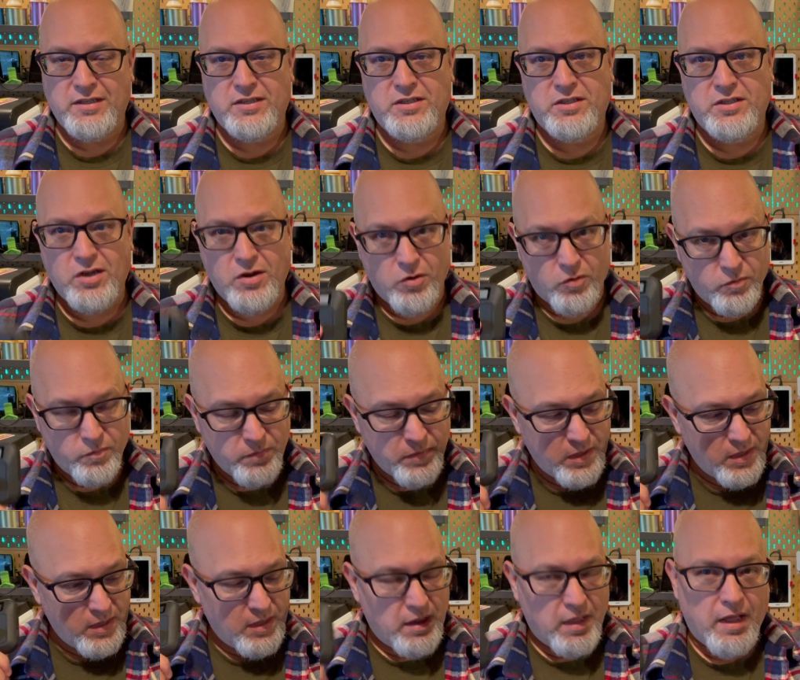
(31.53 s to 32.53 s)
So
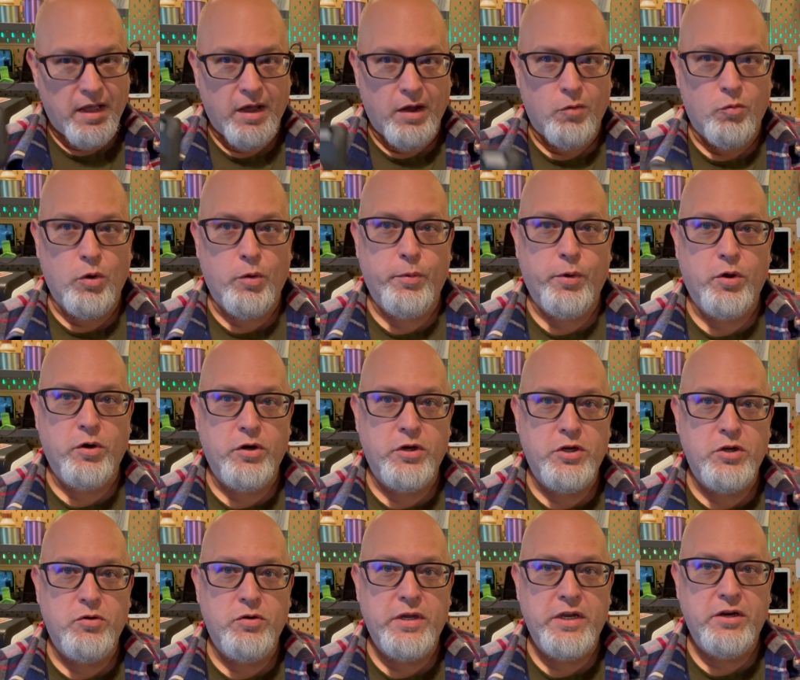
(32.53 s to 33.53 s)
uh, what we're gonna
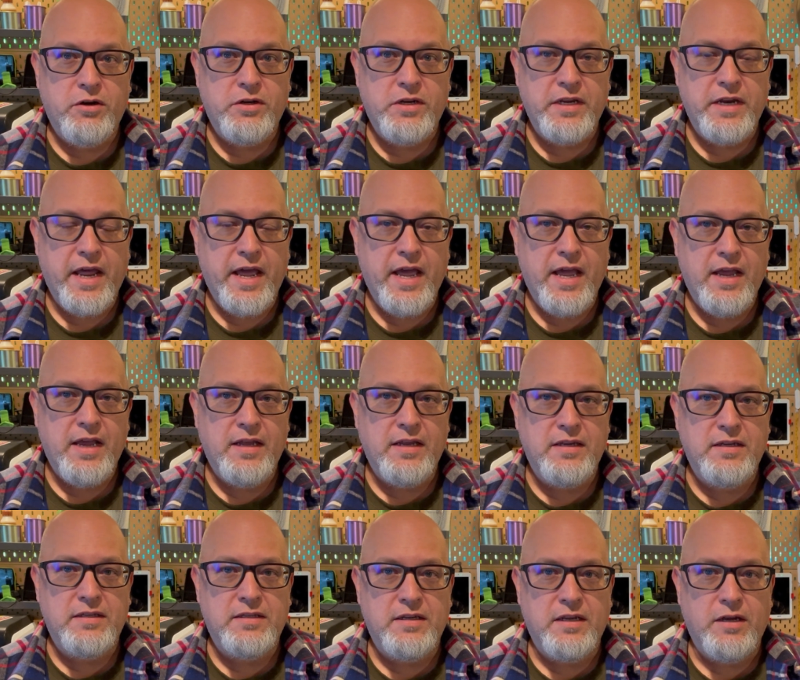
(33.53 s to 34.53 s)
do here today
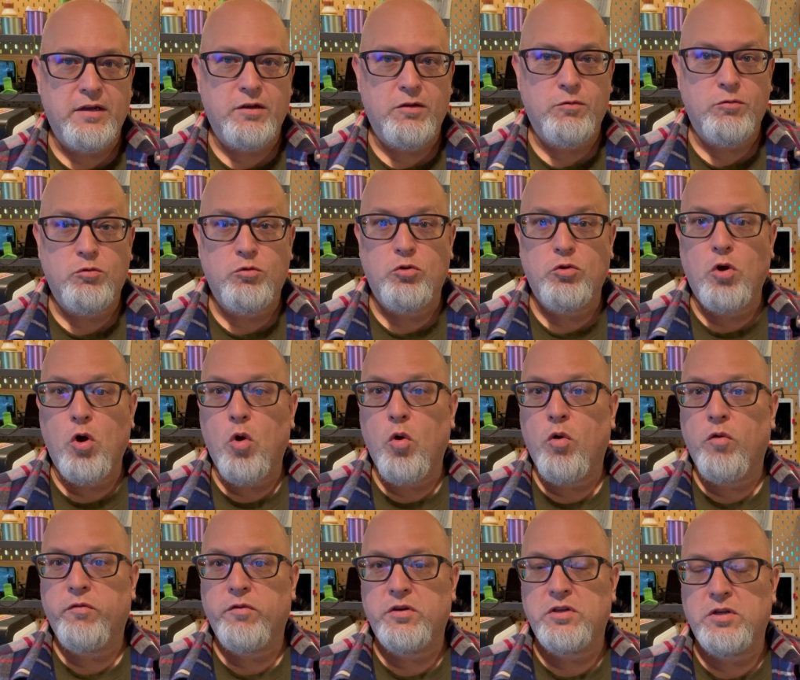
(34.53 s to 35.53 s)
is uh, go
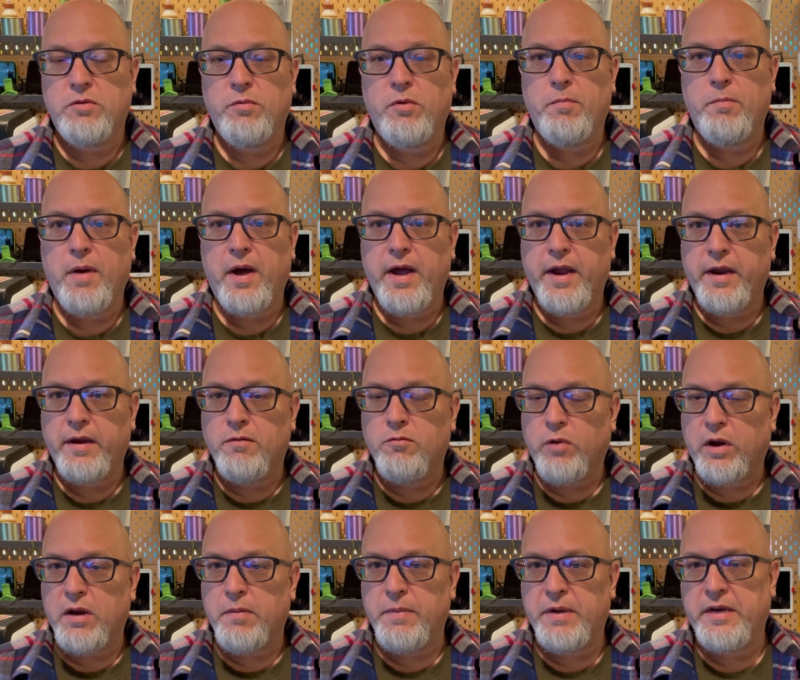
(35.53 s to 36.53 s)
over some of my
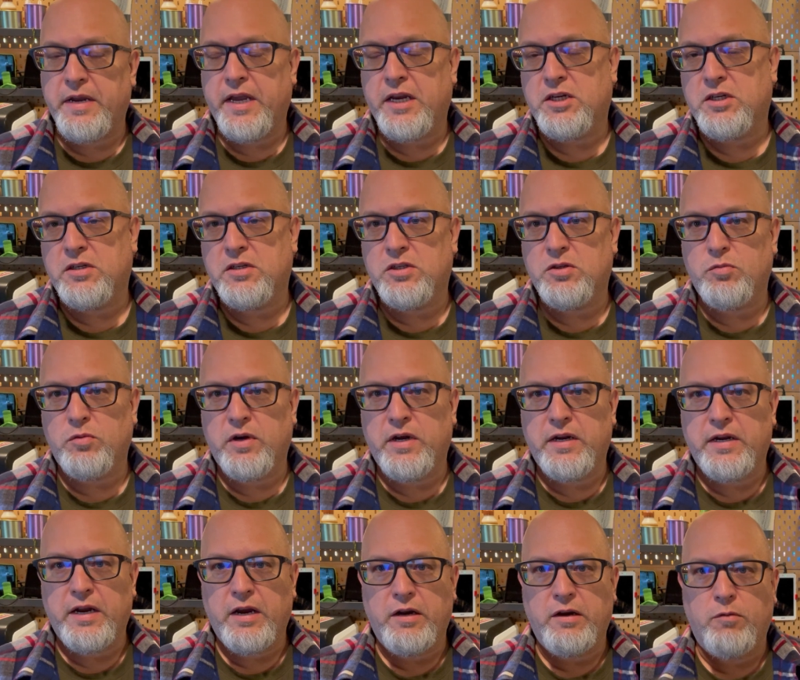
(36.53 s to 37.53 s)
recommendations
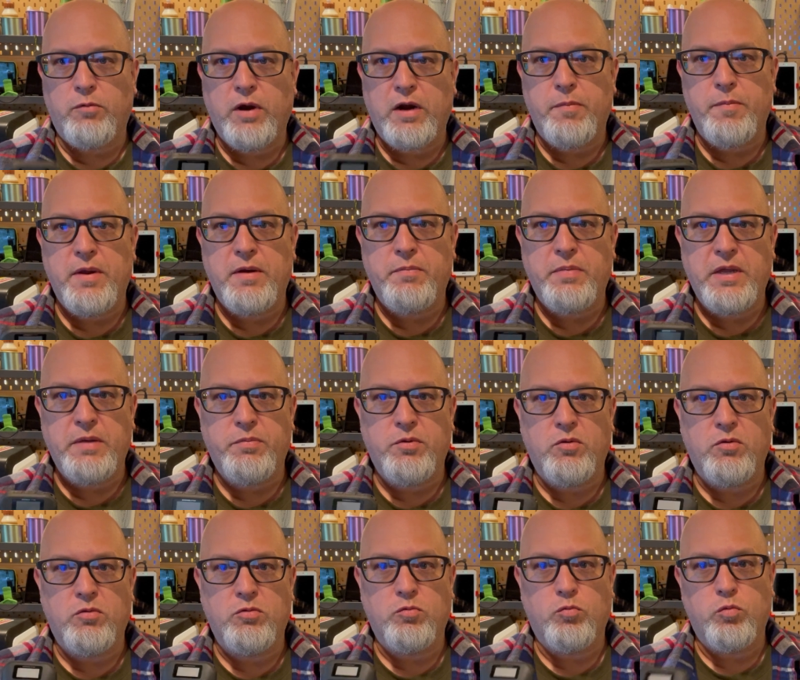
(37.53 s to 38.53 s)
when I recommend
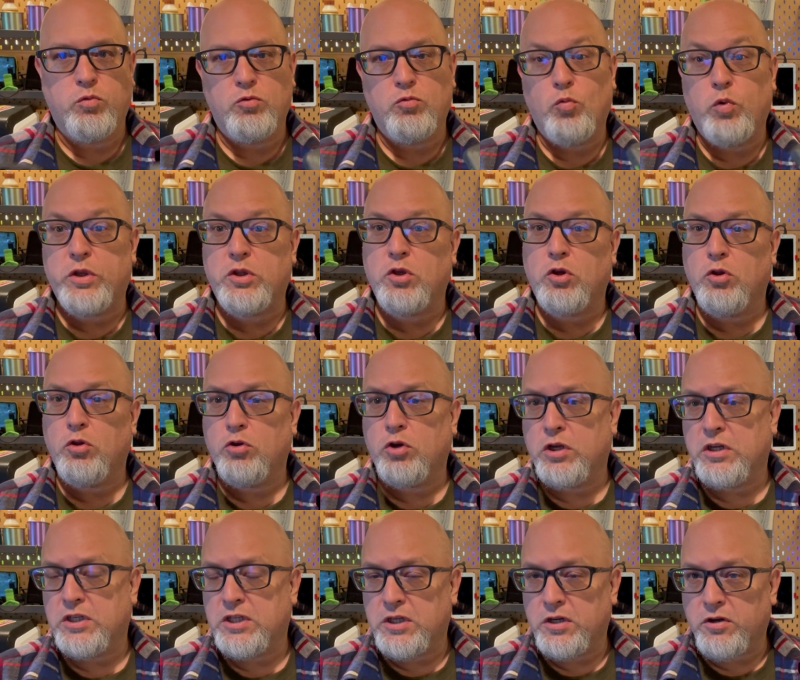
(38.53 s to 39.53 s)
people what to
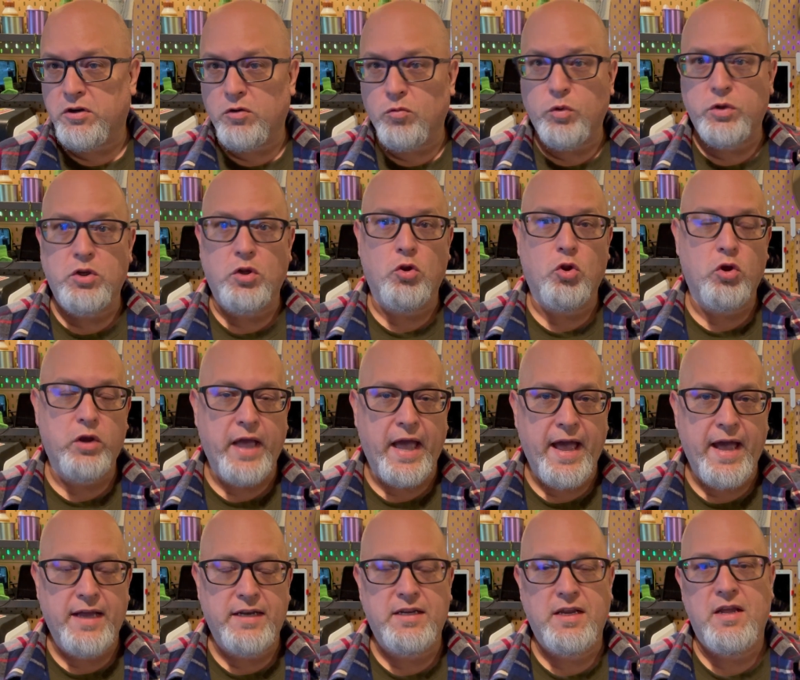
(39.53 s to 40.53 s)
consider, what to look
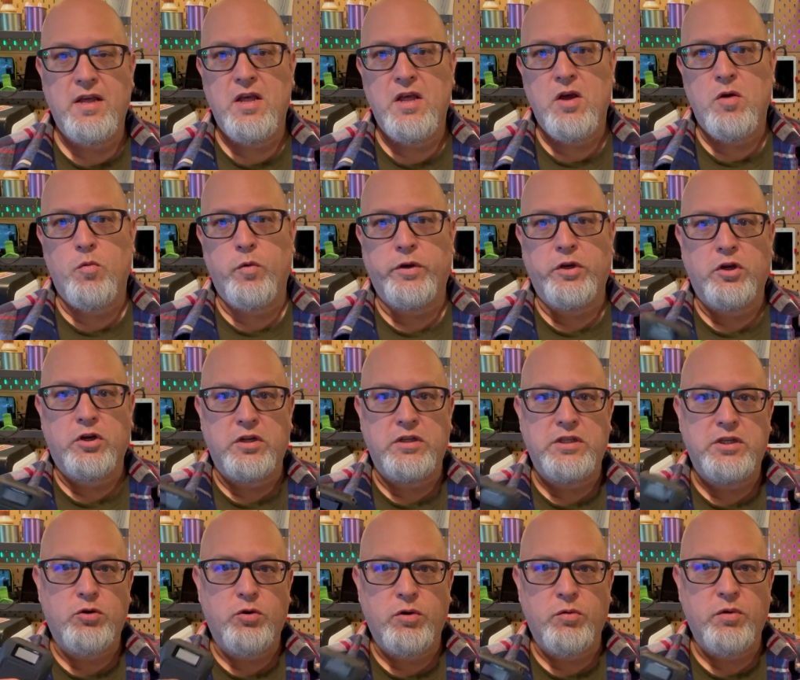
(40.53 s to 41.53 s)
at when you're
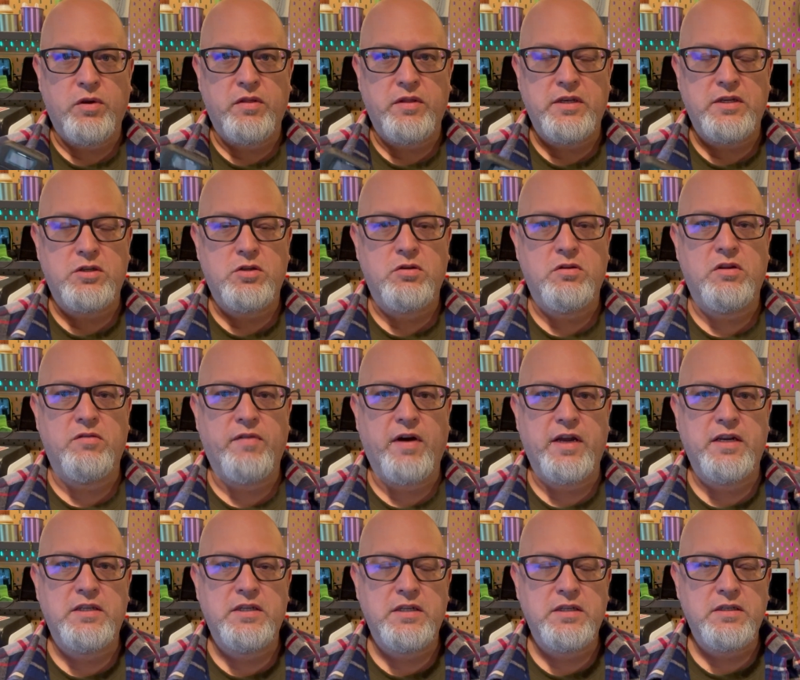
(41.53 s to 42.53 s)
considering one of these two
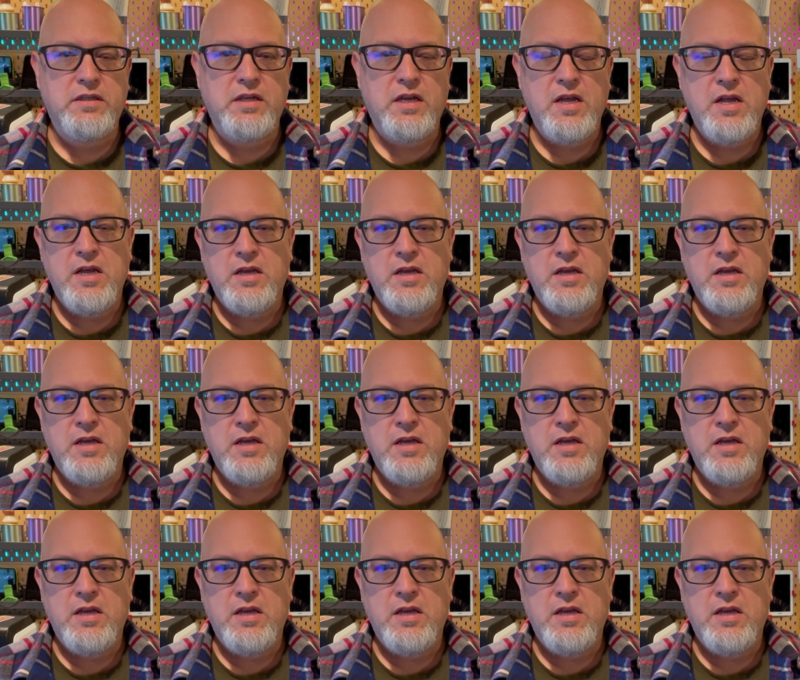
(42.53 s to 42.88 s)
devices.